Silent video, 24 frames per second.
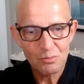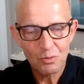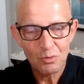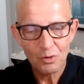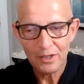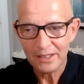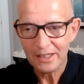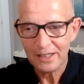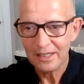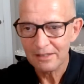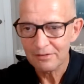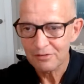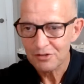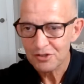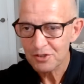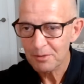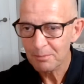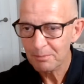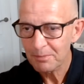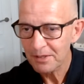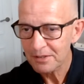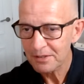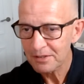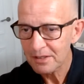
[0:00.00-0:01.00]
kind of ship,
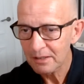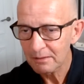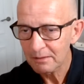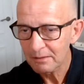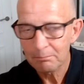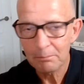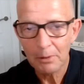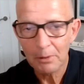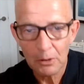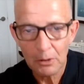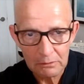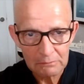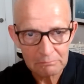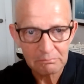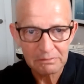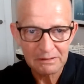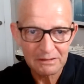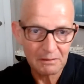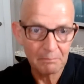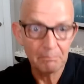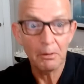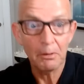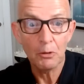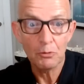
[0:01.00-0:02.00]
that it's
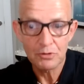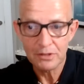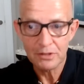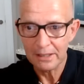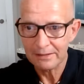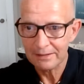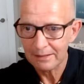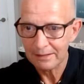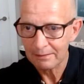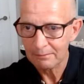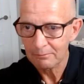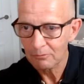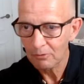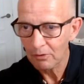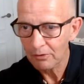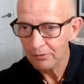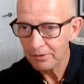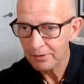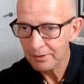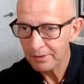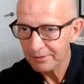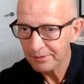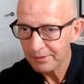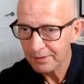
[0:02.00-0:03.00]
a boat, I think,
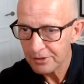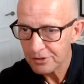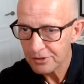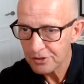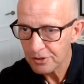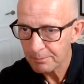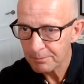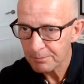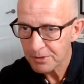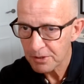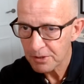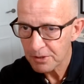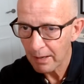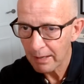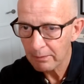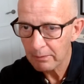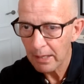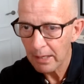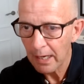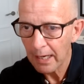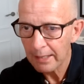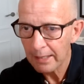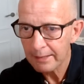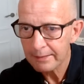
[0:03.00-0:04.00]
rather than a ship. So
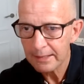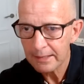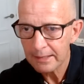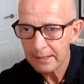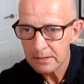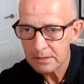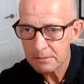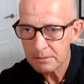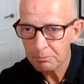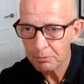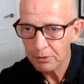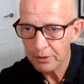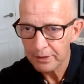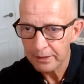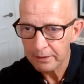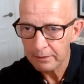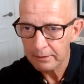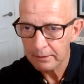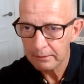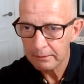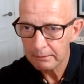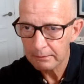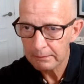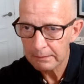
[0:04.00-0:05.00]
I think it's pretty.
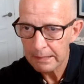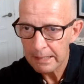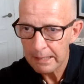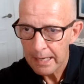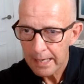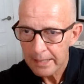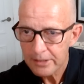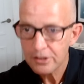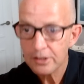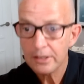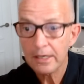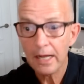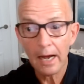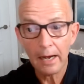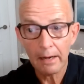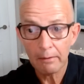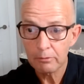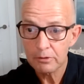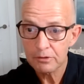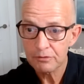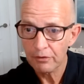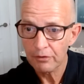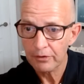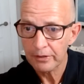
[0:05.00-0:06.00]
Certainly, I
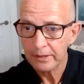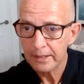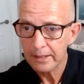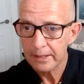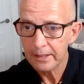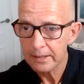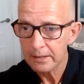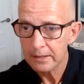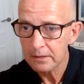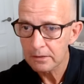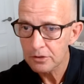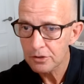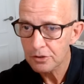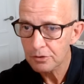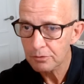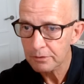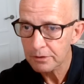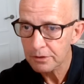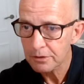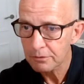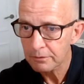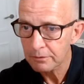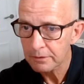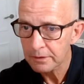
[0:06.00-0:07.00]
was very keen to
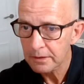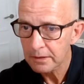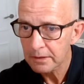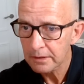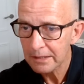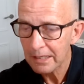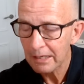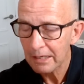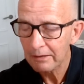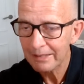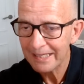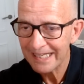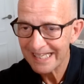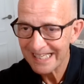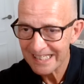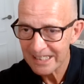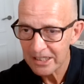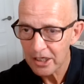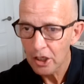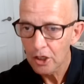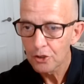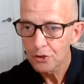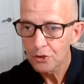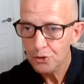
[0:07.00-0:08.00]
do
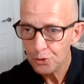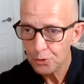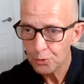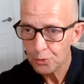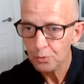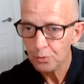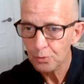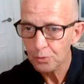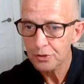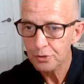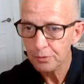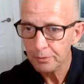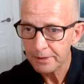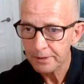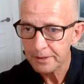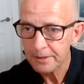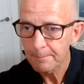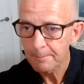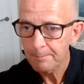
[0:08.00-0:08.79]
it.